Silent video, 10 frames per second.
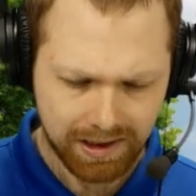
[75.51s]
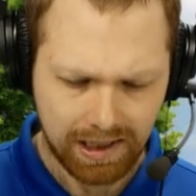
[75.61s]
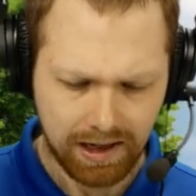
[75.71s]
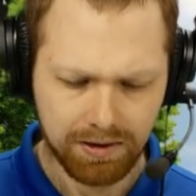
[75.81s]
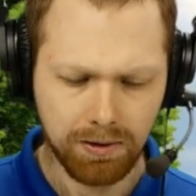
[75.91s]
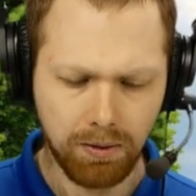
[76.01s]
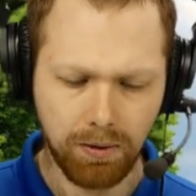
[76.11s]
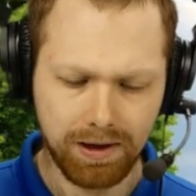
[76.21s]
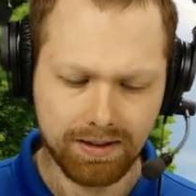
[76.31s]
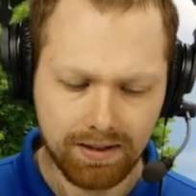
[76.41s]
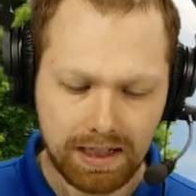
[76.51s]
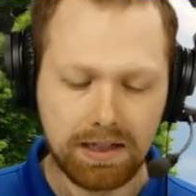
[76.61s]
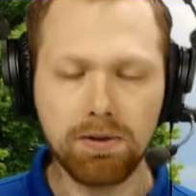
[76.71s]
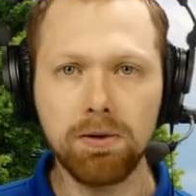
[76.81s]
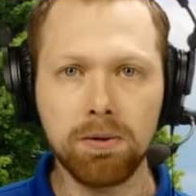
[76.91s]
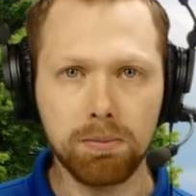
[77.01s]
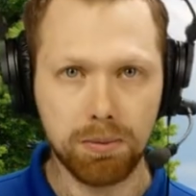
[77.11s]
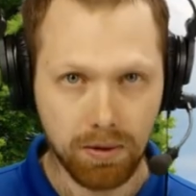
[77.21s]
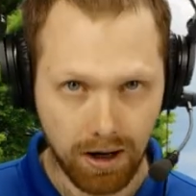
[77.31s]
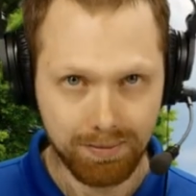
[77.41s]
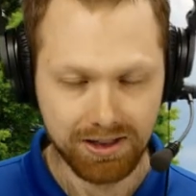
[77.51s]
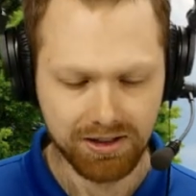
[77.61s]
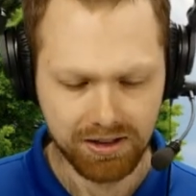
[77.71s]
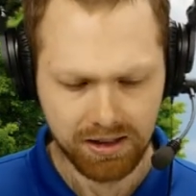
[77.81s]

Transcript: together or a legal promise.